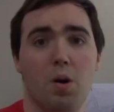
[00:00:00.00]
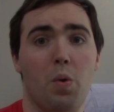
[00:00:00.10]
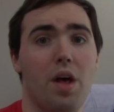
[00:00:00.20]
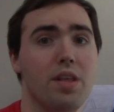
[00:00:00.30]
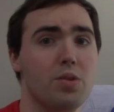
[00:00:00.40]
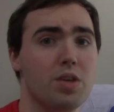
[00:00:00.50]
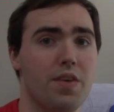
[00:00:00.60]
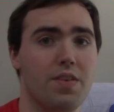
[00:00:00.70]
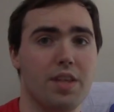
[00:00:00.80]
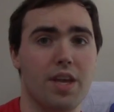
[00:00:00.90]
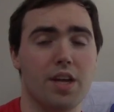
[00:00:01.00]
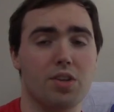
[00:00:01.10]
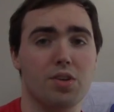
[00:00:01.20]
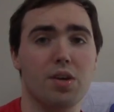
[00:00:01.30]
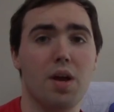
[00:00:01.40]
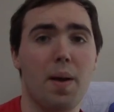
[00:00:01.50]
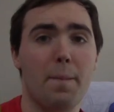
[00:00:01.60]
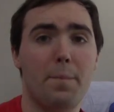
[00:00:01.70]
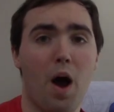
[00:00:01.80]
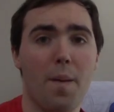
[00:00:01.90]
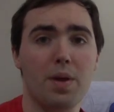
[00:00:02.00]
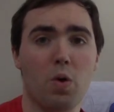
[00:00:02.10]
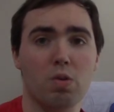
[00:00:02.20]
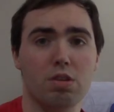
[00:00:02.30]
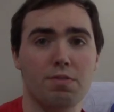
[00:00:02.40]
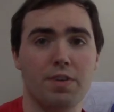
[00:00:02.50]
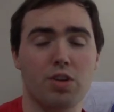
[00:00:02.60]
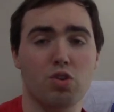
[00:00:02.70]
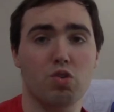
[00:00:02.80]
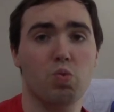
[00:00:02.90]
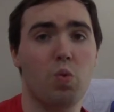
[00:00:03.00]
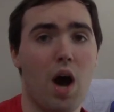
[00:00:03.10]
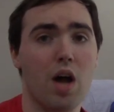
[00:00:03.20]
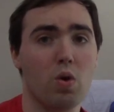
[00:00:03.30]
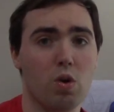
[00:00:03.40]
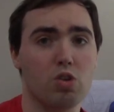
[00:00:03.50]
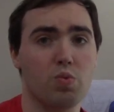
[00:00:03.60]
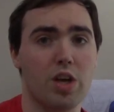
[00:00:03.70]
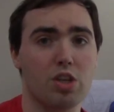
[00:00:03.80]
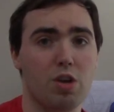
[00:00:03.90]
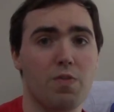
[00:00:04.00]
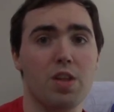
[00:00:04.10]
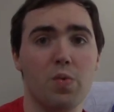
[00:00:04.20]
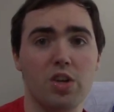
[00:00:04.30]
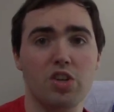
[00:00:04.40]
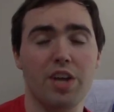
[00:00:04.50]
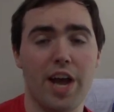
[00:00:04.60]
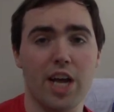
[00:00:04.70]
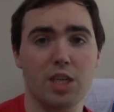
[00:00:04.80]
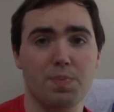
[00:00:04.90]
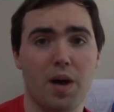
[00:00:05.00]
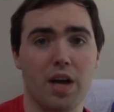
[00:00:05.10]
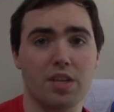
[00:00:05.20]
Well, this will give you the answer. Barbie Horse Adventures Wild Horse Rescue for the original Xbox,